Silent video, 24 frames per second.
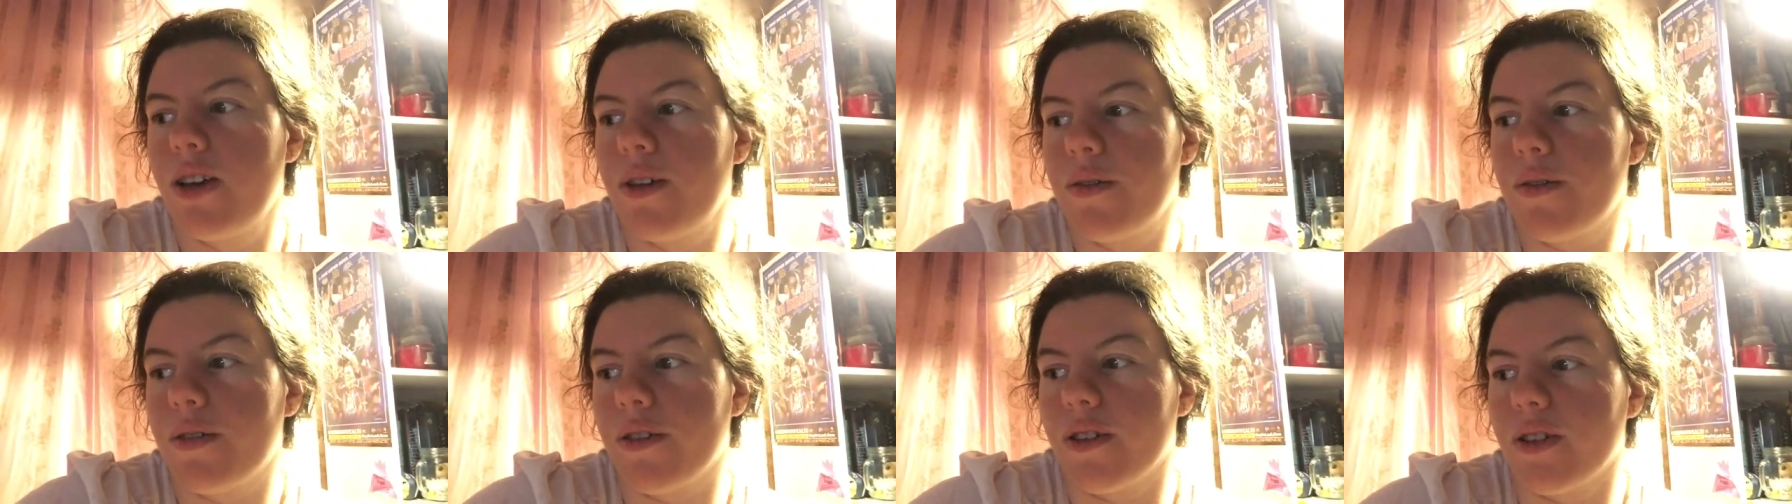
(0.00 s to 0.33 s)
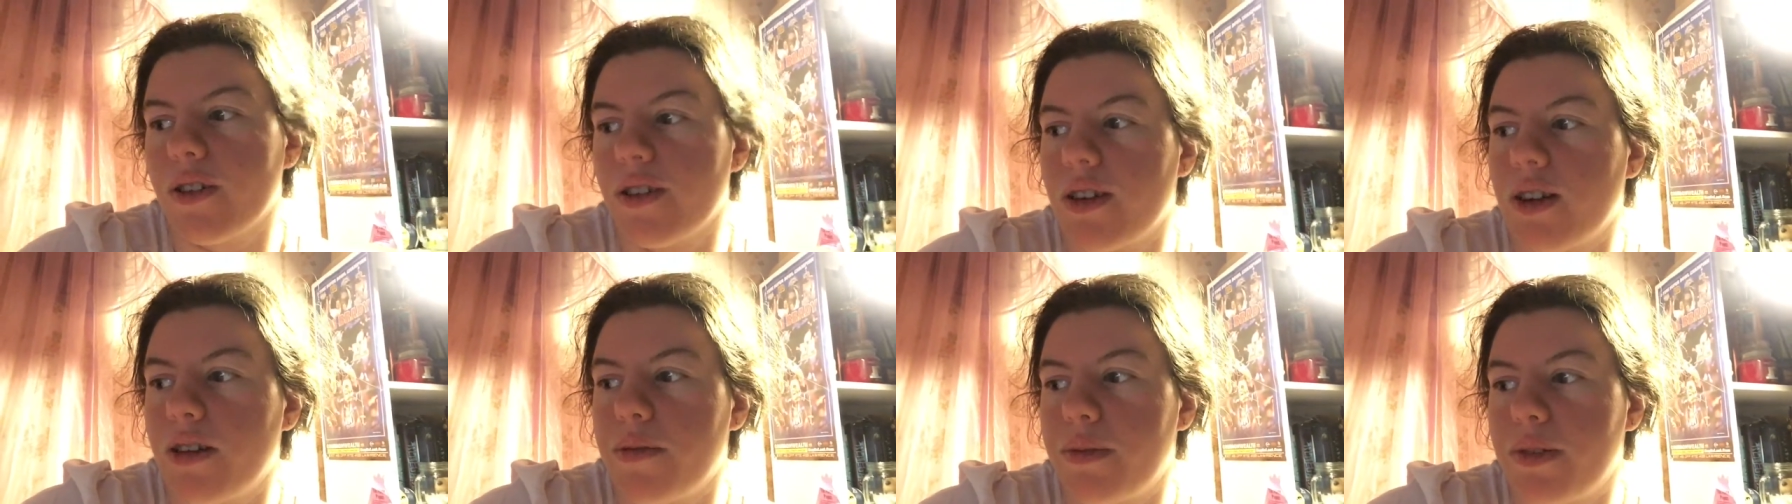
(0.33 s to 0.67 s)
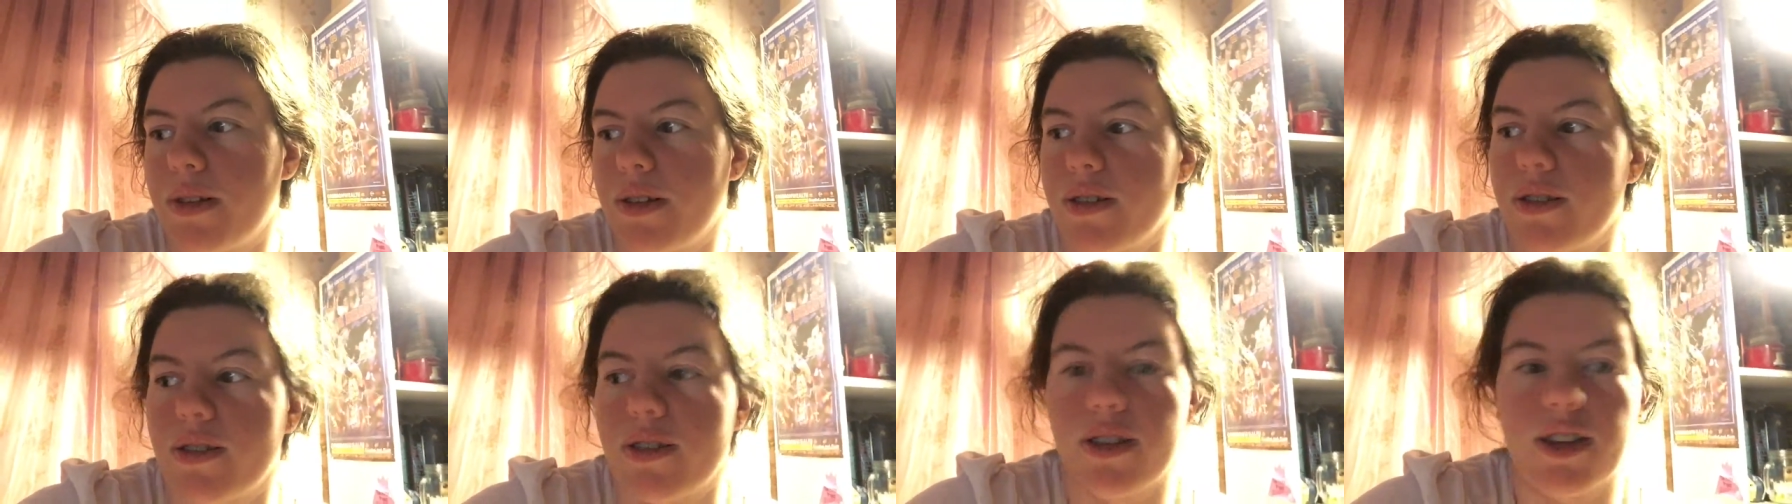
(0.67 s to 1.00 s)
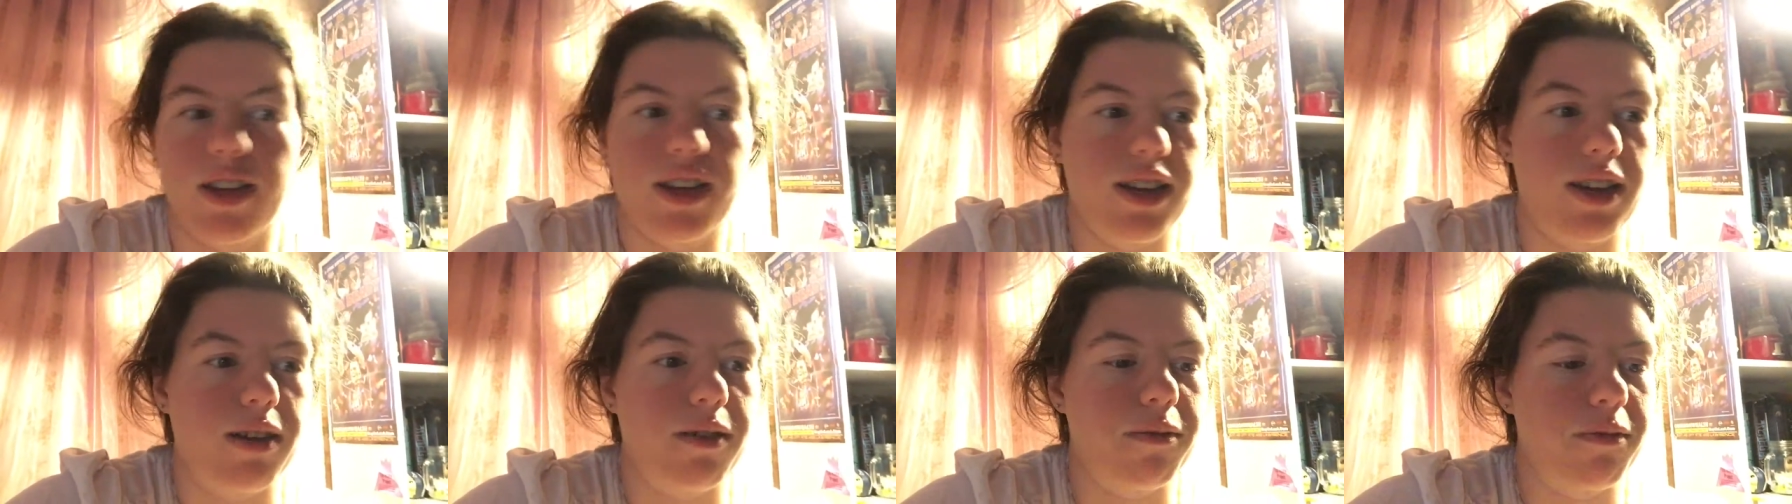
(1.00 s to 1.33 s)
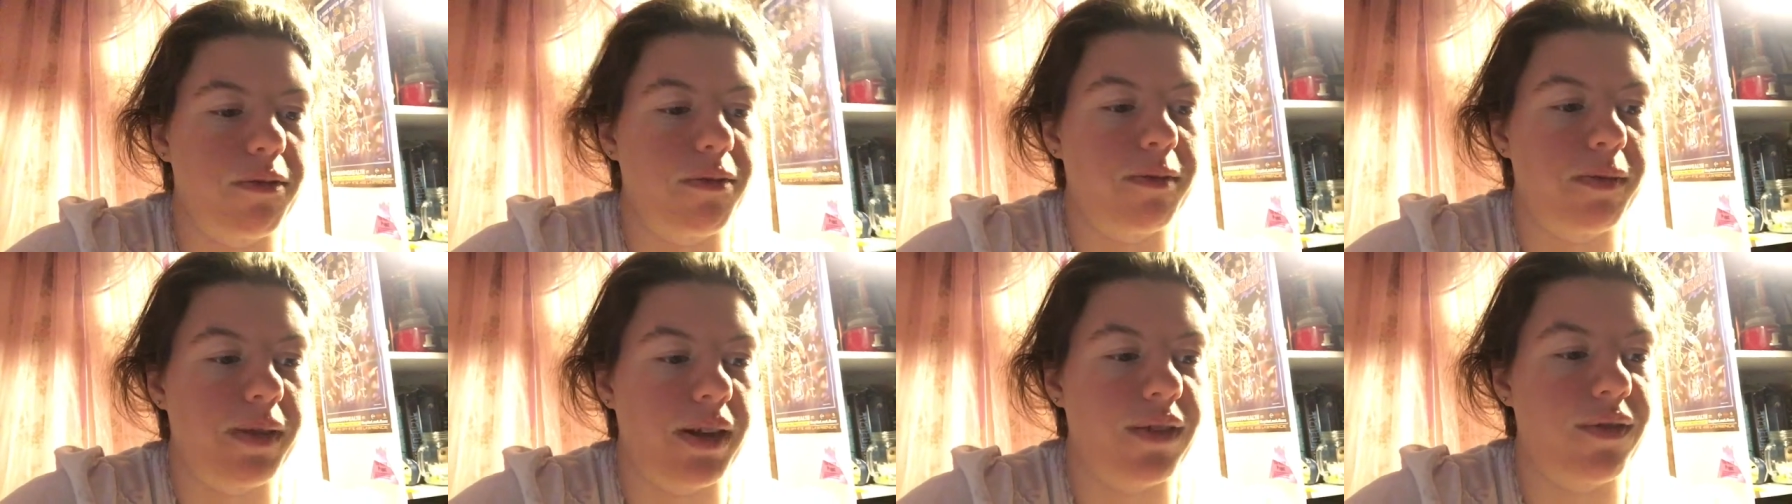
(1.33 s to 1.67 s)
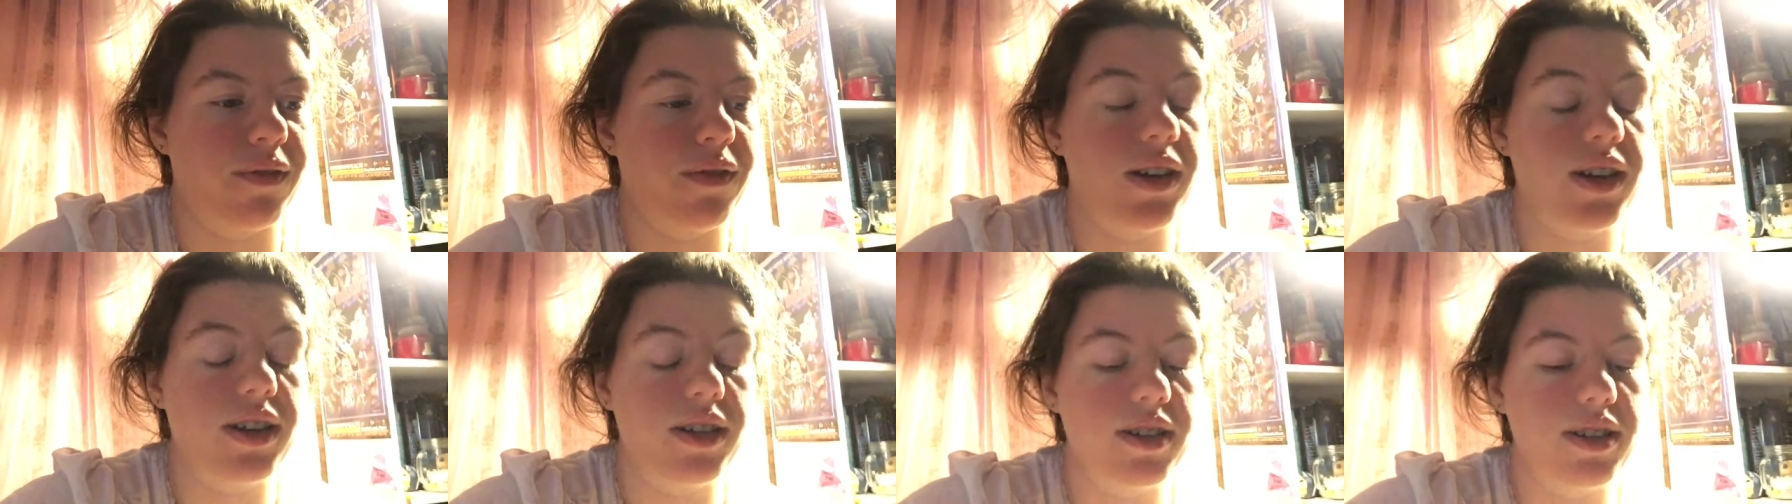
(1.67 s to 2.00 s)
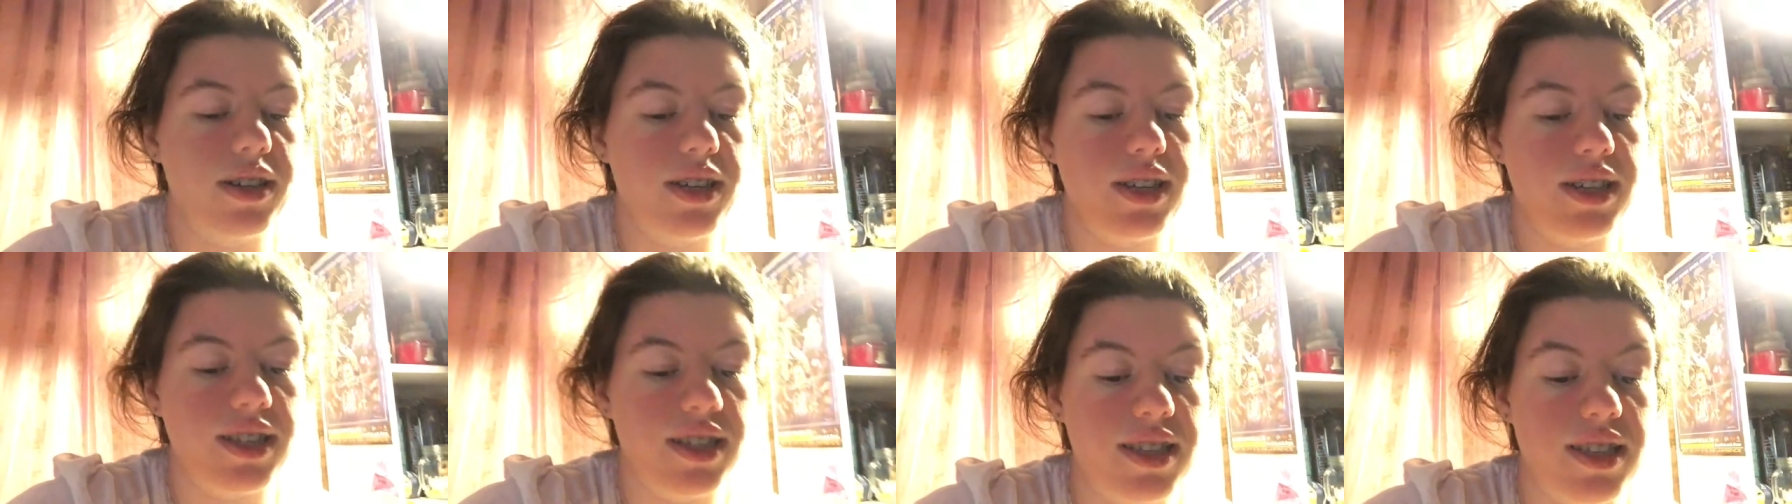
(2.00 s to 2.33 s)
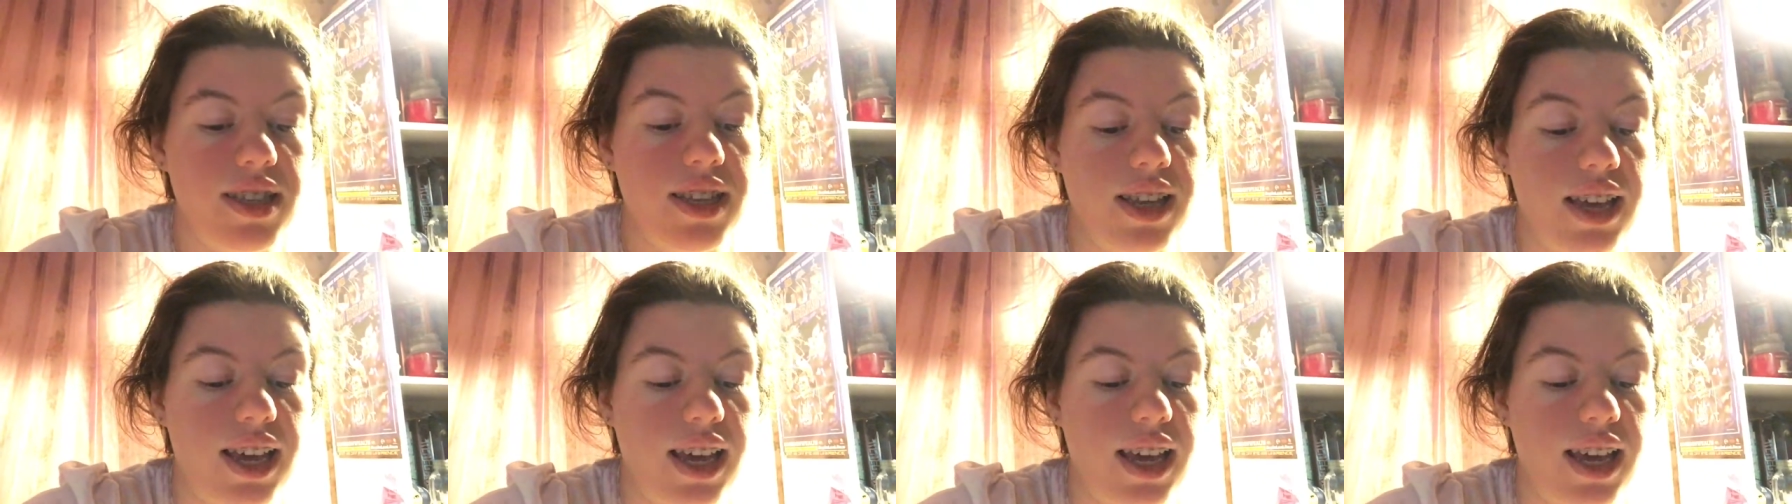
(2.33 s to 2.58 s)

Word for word: for a little bit to hang out with my friends.